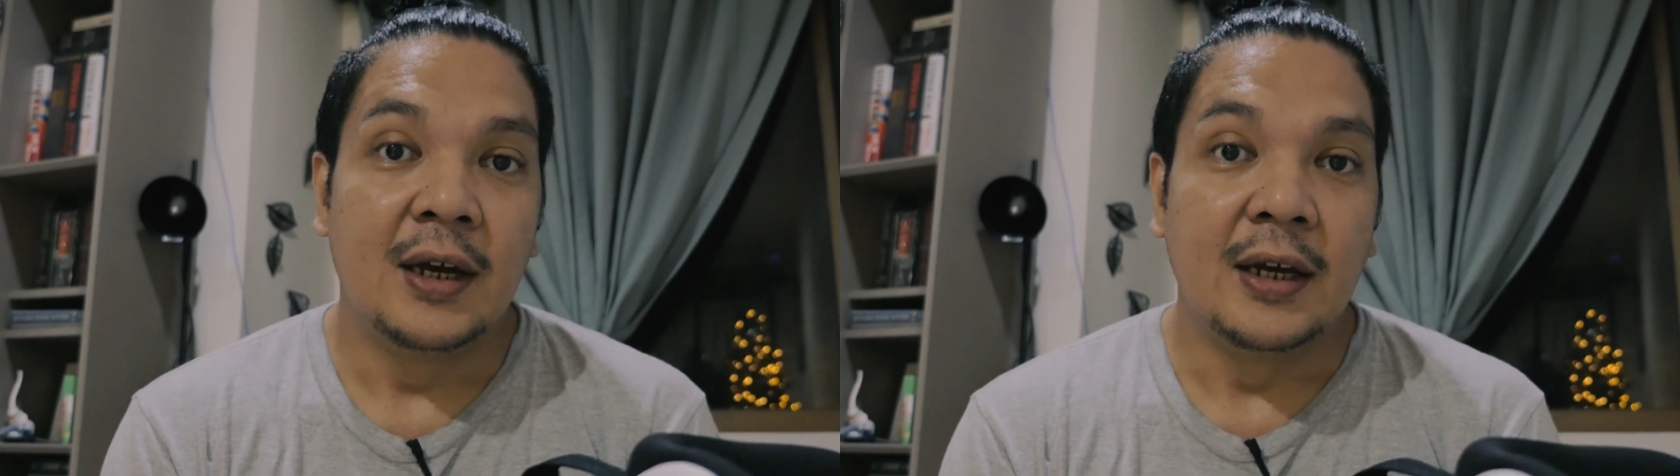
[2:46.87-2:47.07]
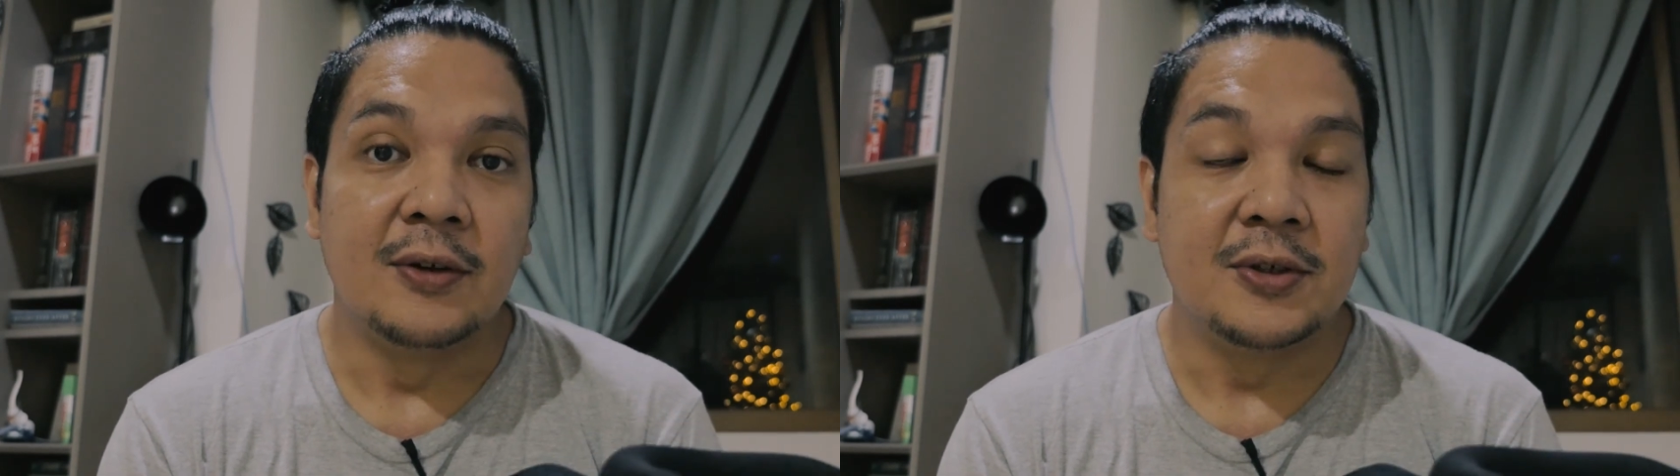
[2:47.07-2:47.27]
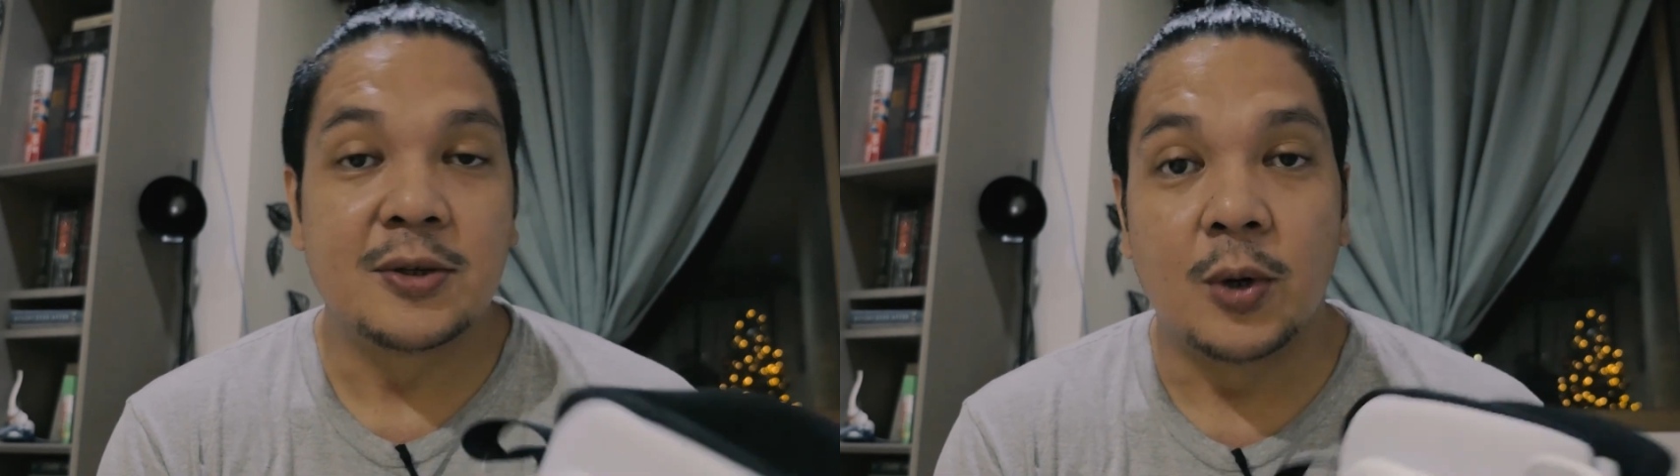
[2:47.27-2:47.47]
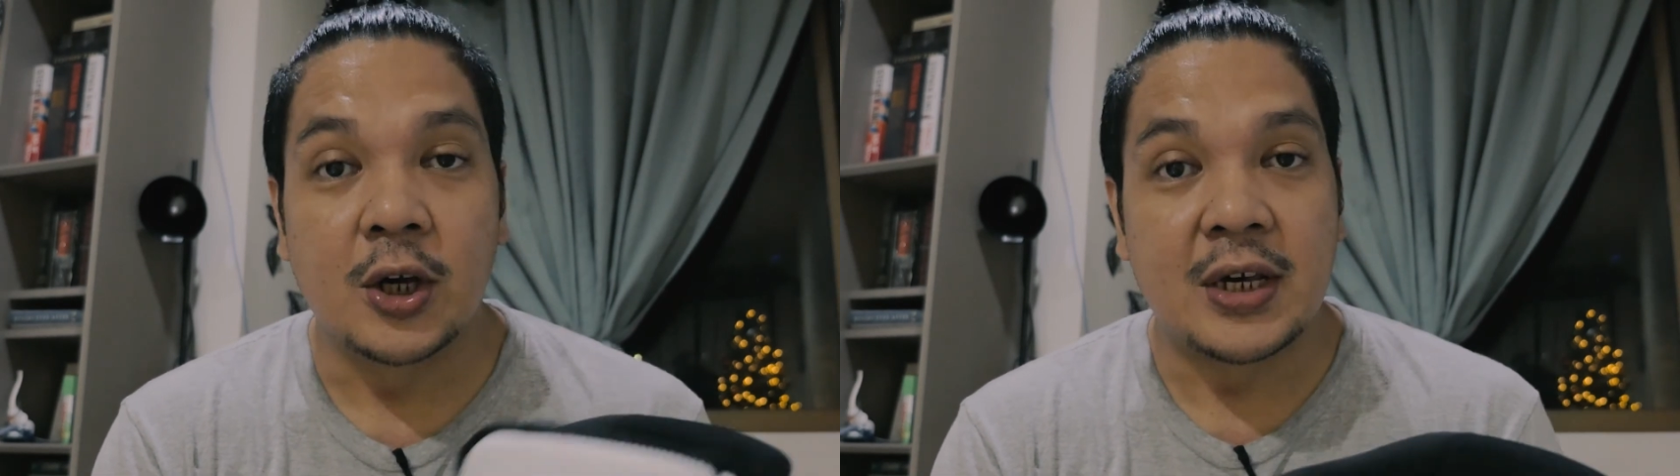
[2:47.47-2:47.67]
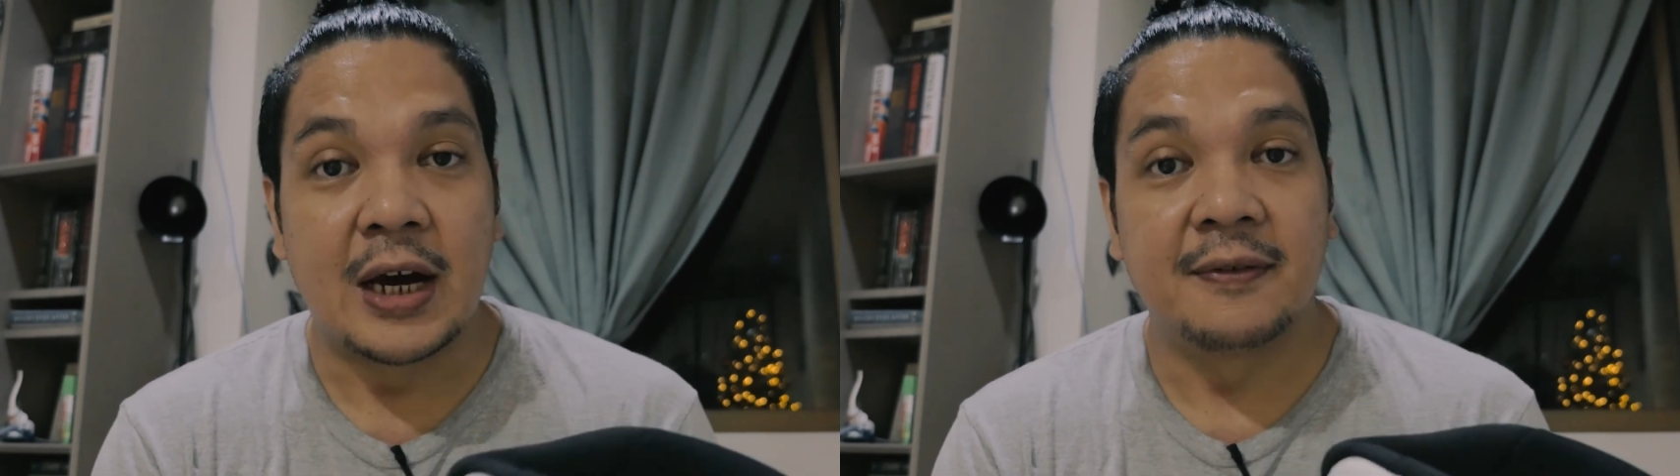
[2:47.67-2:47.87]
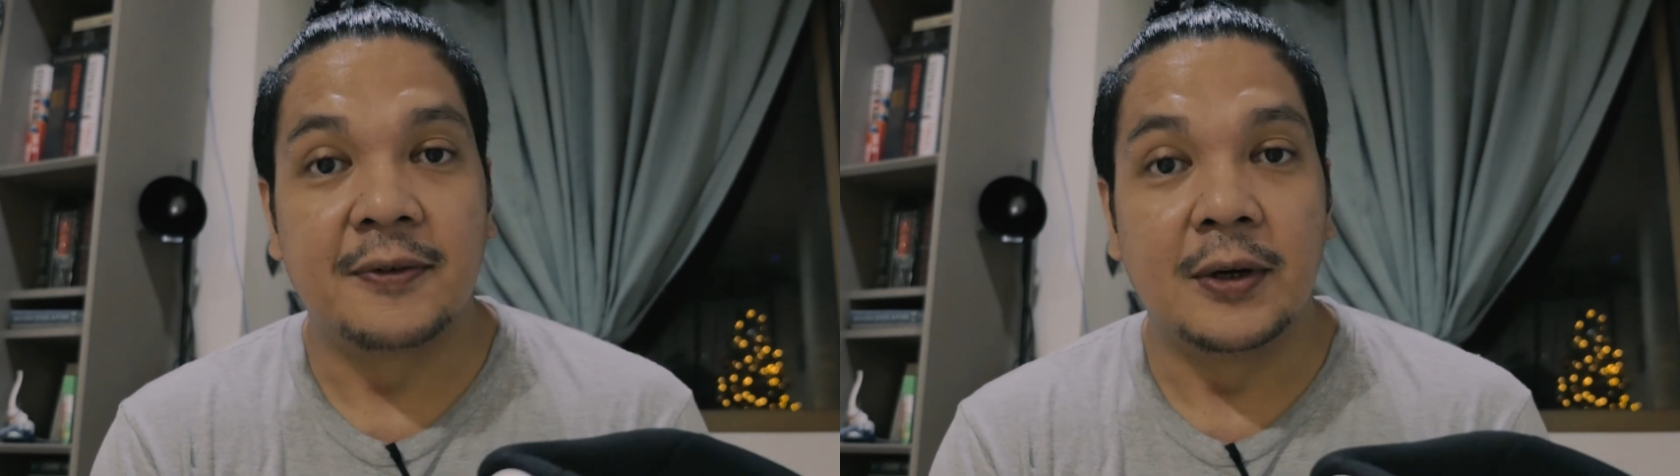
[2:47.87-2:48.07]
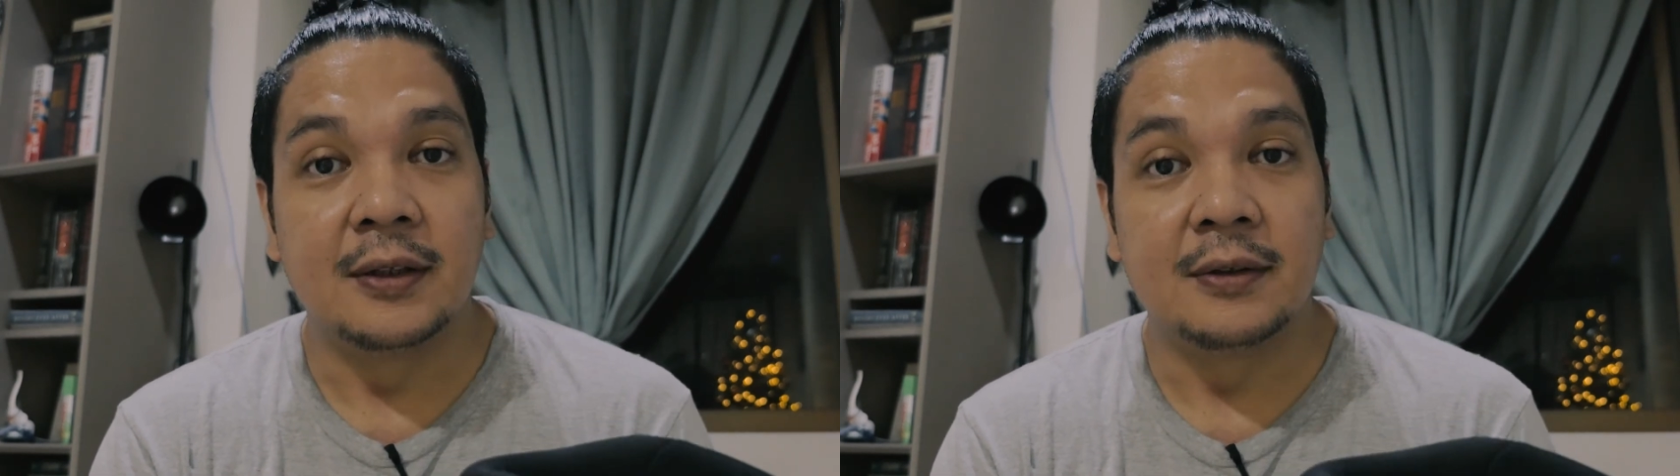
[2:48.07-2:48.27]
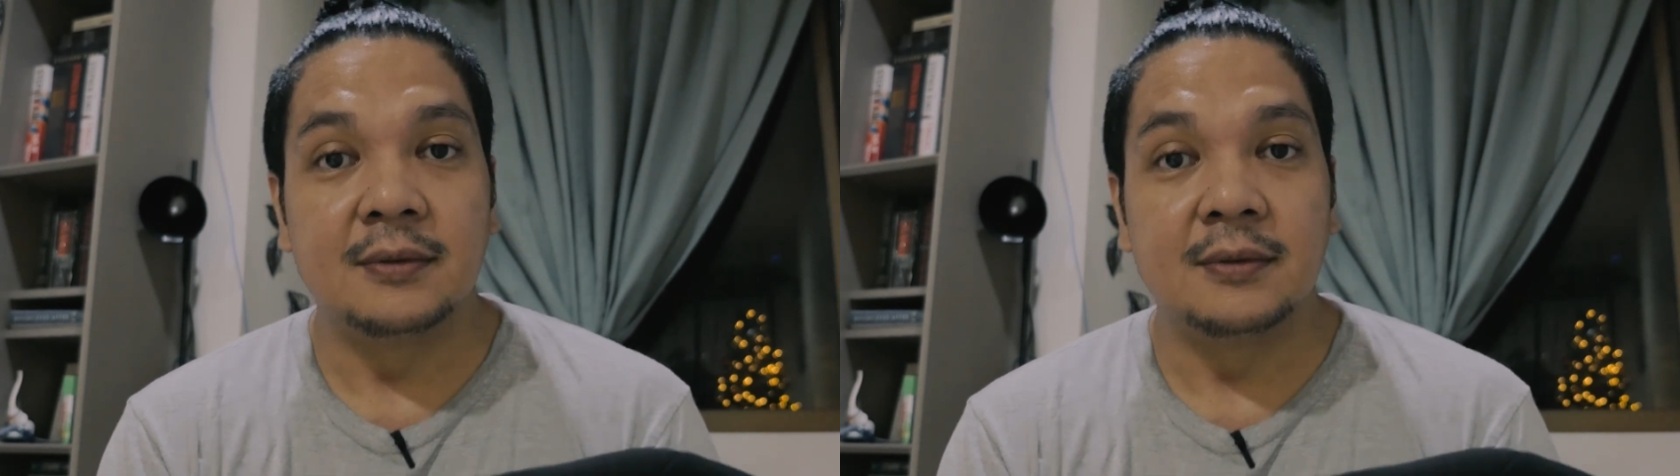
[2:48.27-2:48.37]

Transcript: you know, just watch out for it.